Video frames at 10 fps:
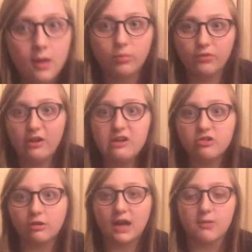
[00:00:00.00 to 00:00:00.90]

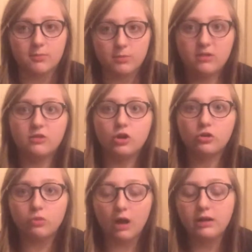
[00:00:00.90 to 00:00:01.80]
professional camera, but it's good
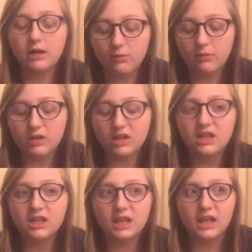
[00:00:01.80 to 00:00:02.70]
quality camera,
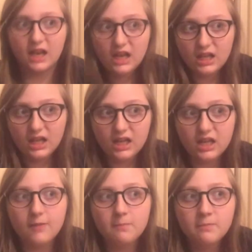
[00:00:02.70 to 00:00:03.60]
and I like
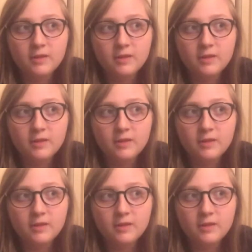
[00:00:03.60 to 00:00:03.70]
it.